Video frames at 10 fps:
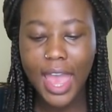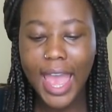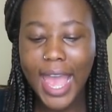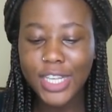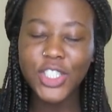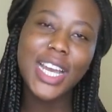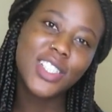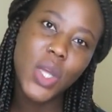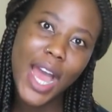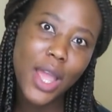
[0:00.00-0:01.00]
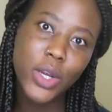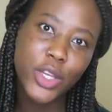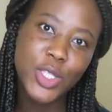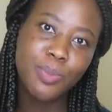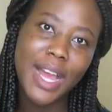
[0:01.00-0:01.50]
And you guys know I only
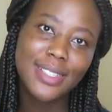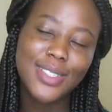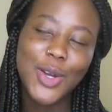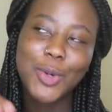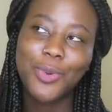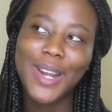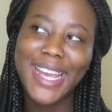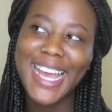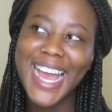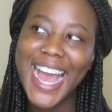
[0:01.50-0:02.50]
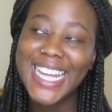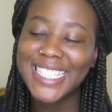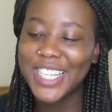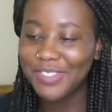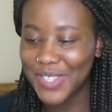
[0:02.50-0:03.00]
use black soap, right? I
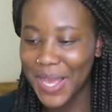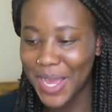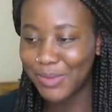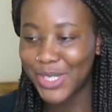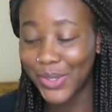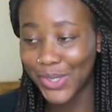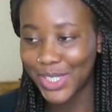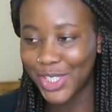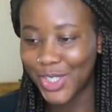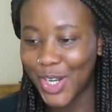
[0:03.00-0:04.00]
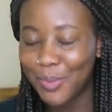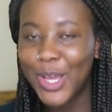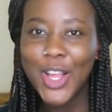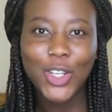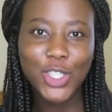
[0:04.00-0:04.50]
didn't have time to go to the shop
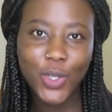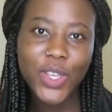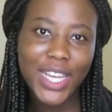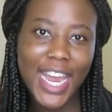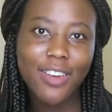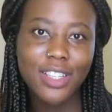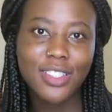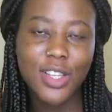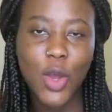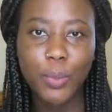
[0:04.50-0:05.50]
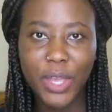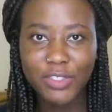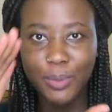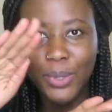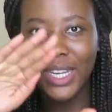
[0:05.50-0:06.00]
because you know when you're carrying soap, you have
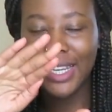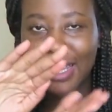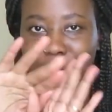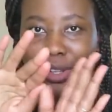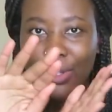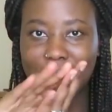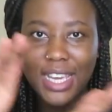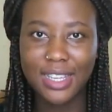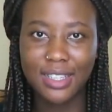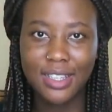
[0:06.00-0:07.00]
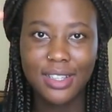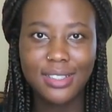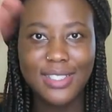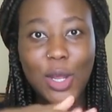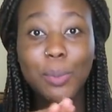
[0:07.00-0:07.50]
to put it in like one of those like
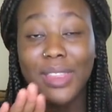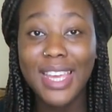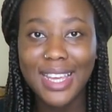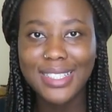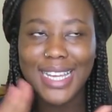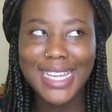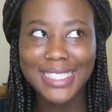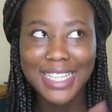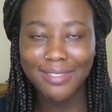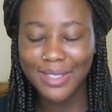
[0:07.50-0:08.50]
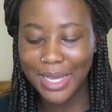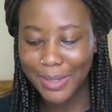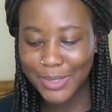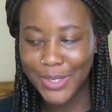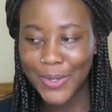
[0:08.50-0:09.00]
soap things. I didn't have
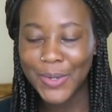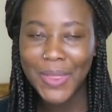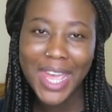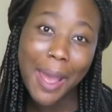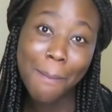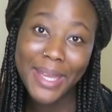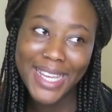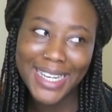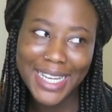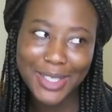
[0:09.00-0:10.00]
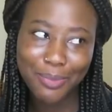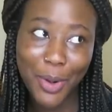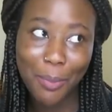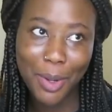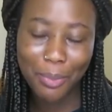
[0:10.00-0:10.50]
time, so I'm being like
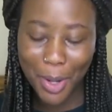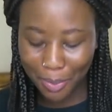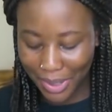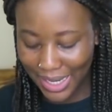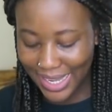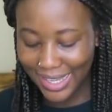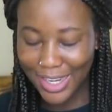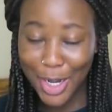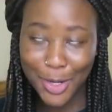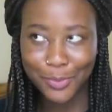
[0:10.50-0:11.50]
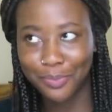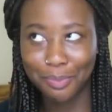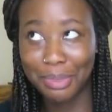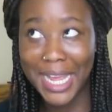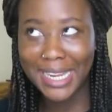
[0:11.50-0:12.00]
proper like
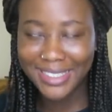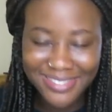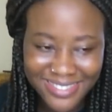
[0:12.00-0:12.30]
black.